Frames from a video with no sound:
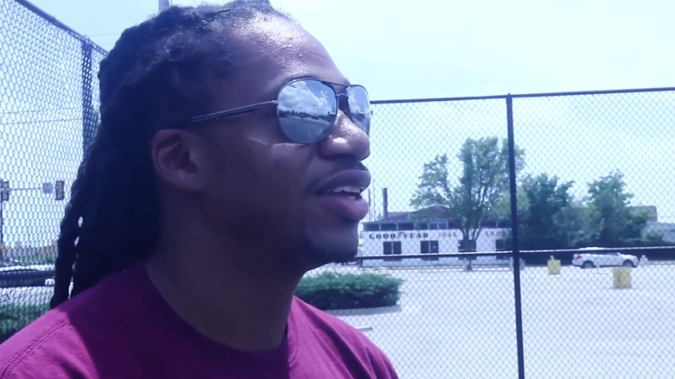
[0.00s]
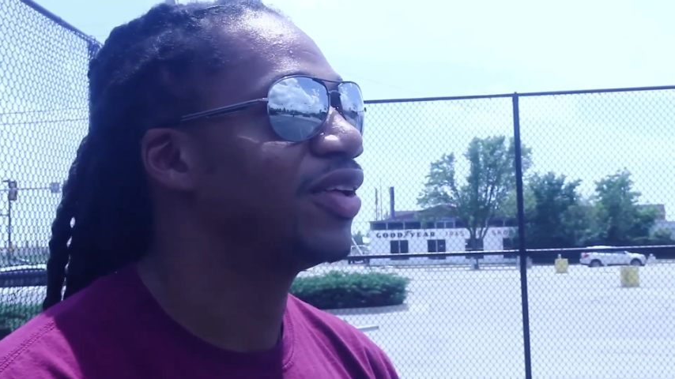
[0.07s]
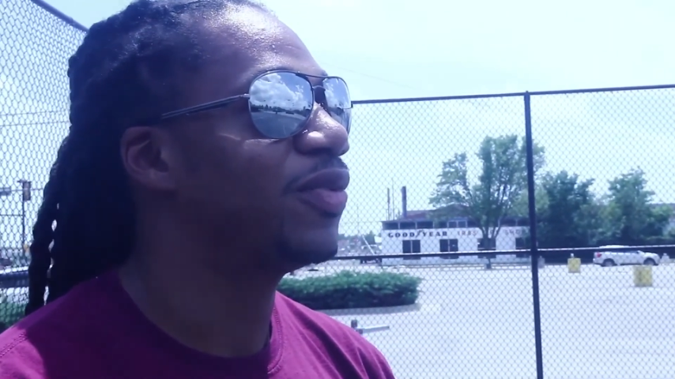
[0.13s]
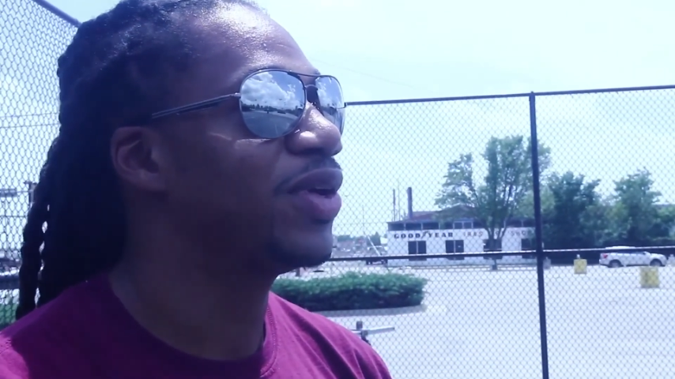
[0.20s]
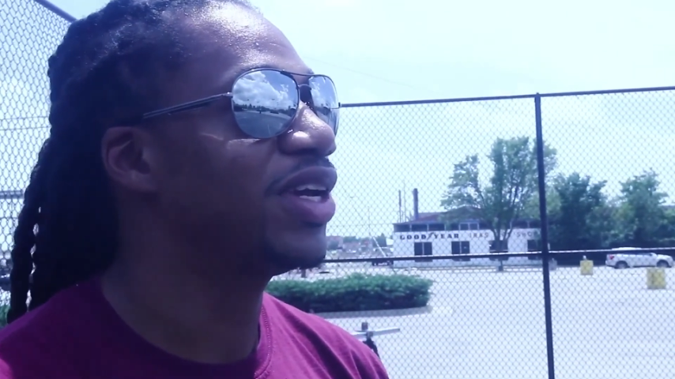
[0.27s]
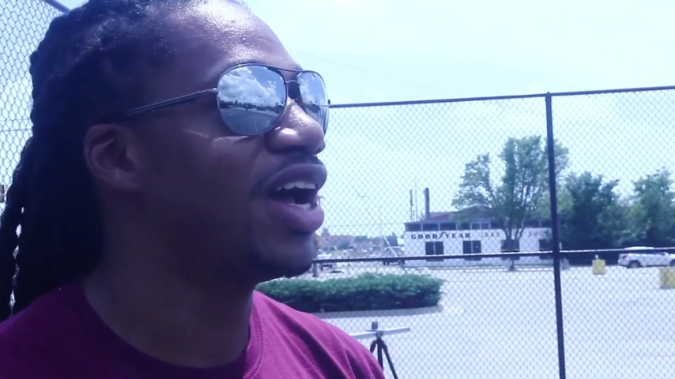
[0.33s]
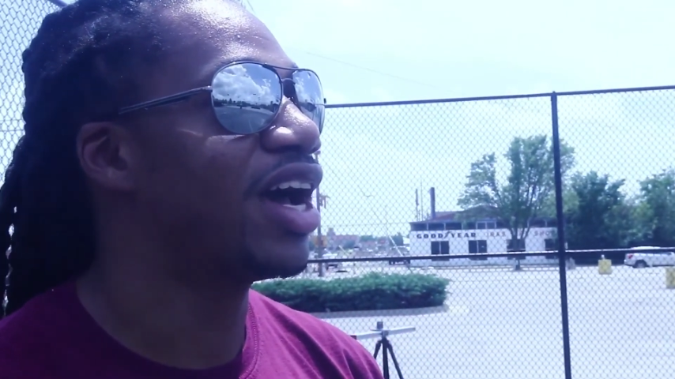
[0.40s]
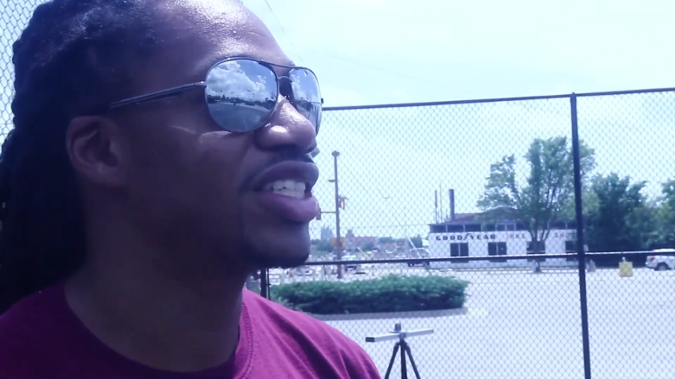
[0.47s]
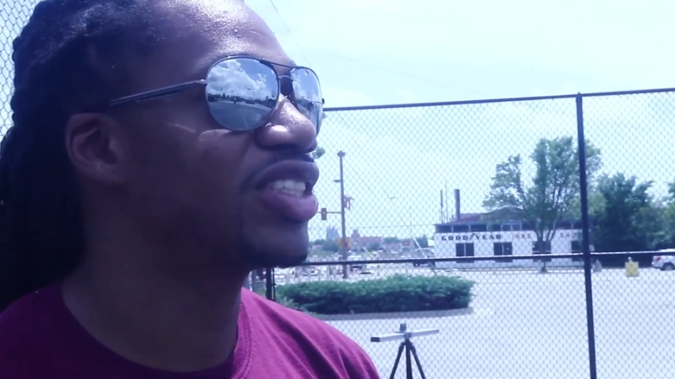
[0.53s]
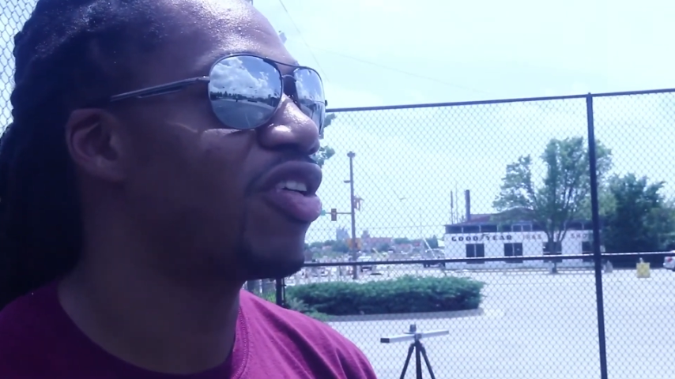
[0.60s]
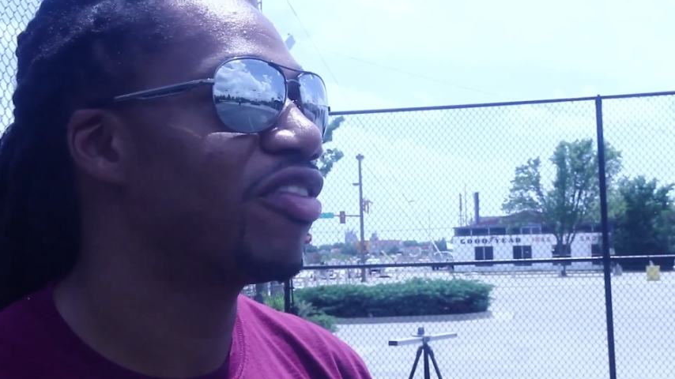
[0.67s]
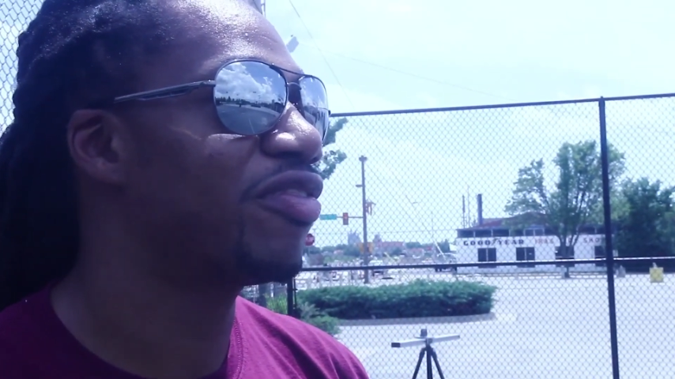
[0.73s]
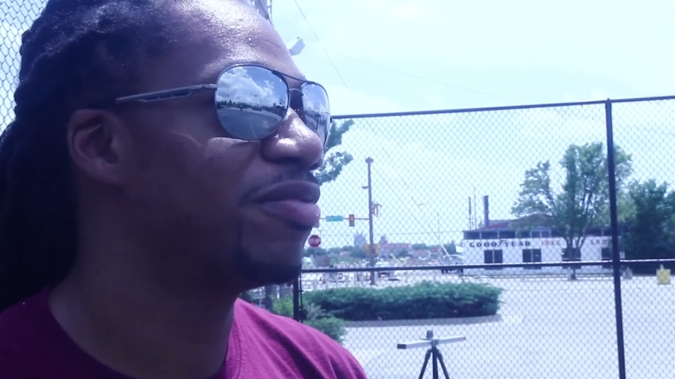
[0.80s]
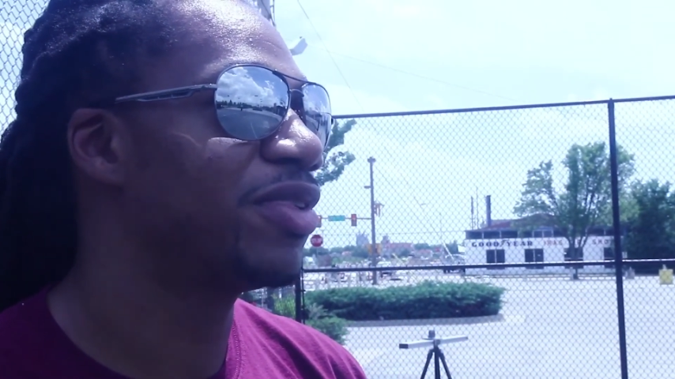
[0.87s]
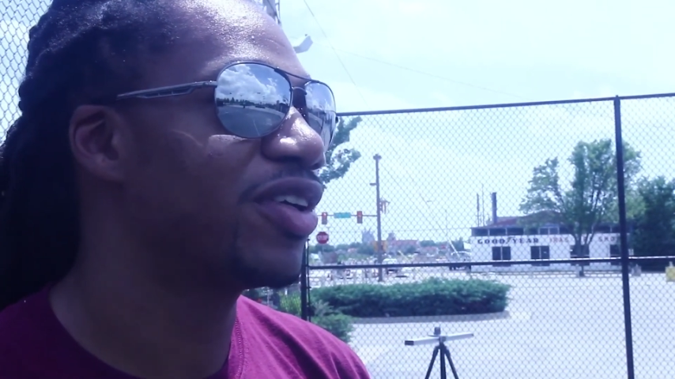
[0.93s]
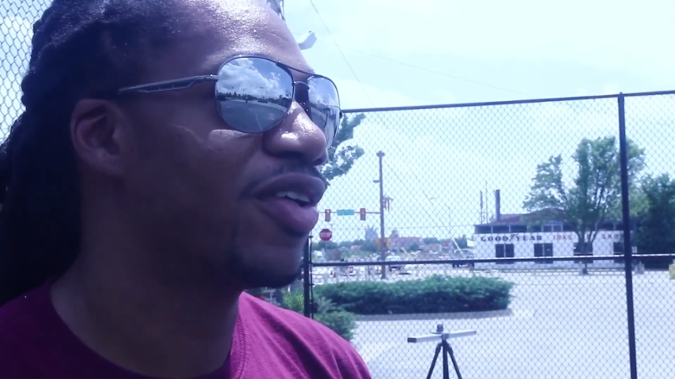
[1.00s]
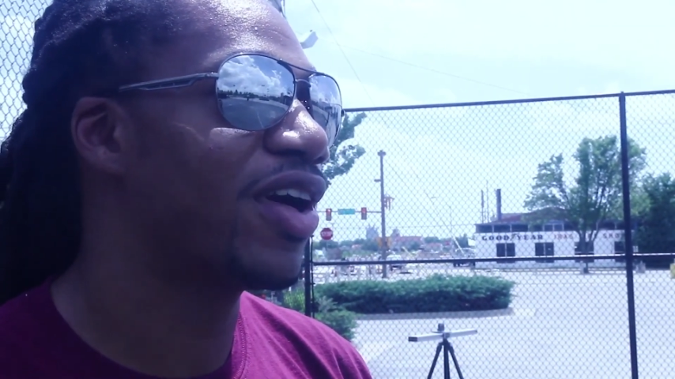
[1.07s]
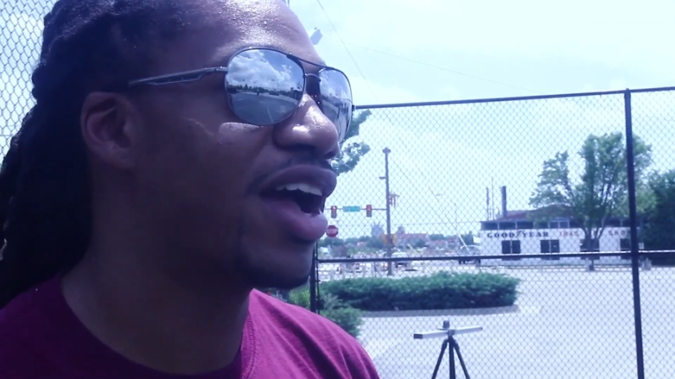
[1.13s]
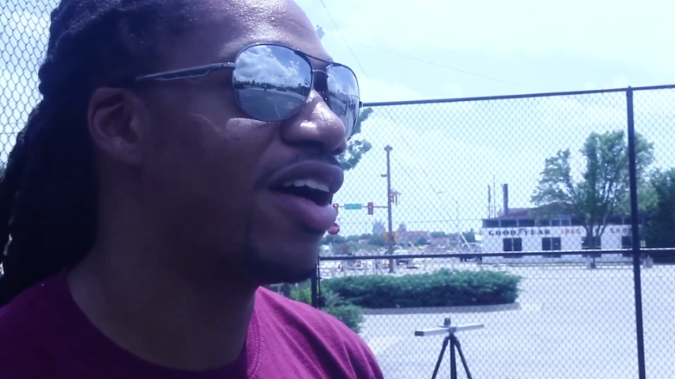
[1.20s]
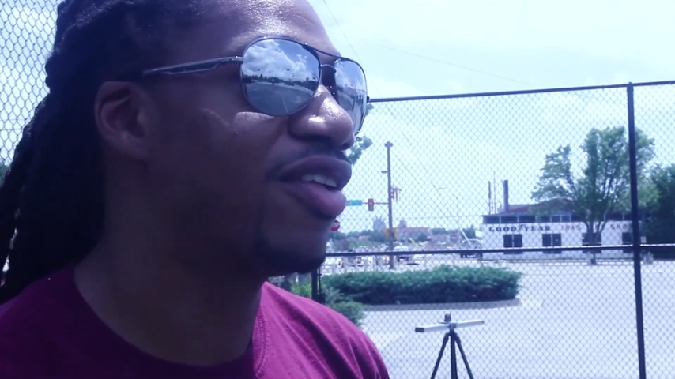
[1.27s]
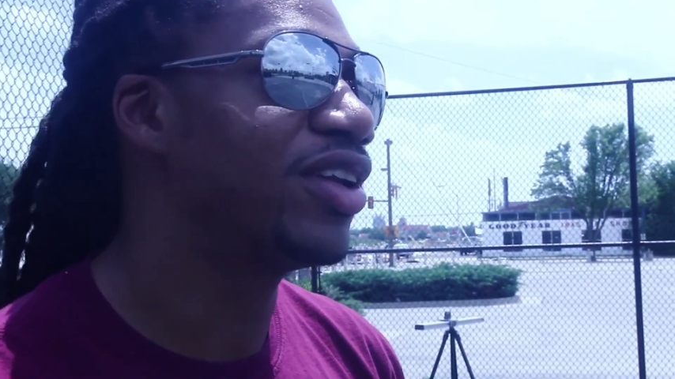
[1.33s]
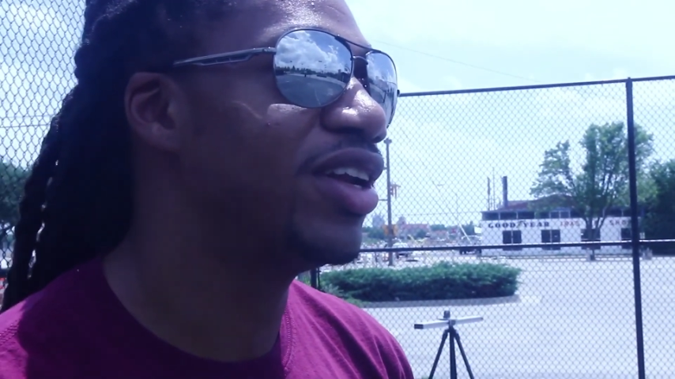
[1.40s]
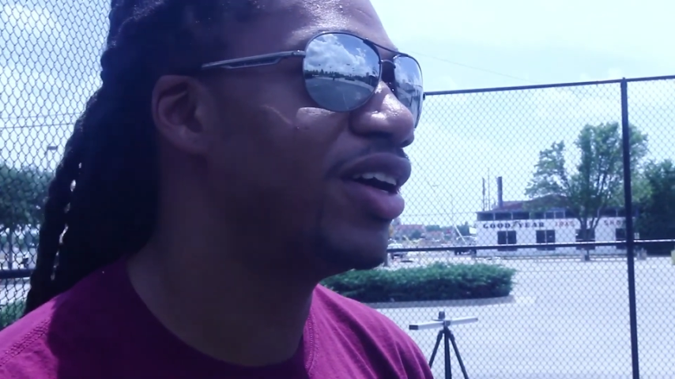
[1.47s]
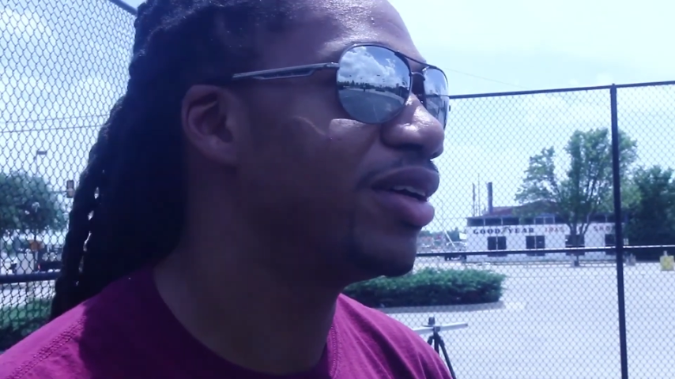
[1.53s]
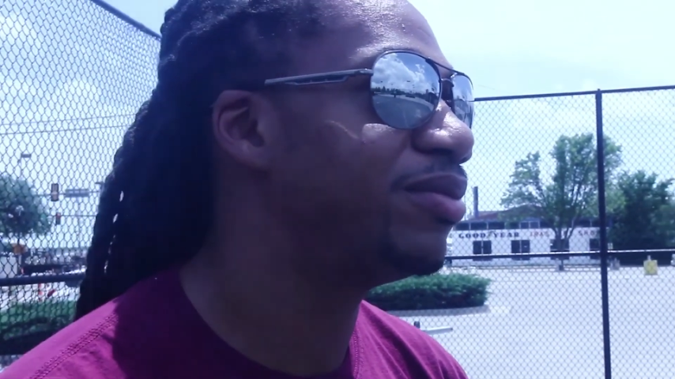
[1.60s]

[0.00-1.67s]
We got to start from the ground up.